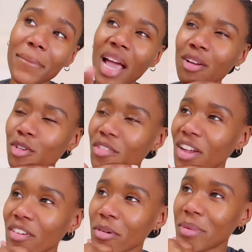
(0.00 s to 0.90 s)
I don't know if
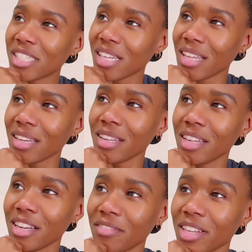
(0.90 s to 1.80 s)
I ever mentioned it in
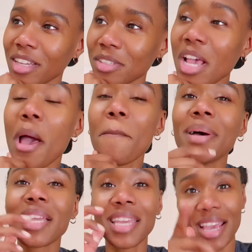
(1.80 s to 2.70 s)
any of the videos,
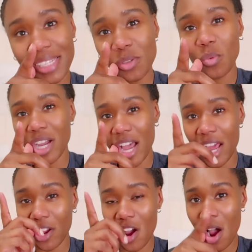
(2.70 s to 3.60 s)
but guess what
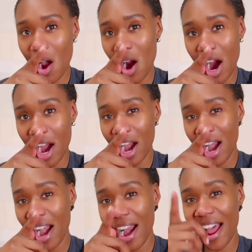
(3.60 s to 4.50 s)
kind of
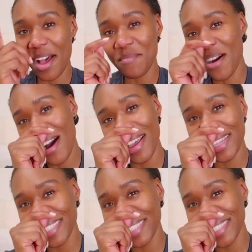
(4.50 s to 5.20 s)
car I bought.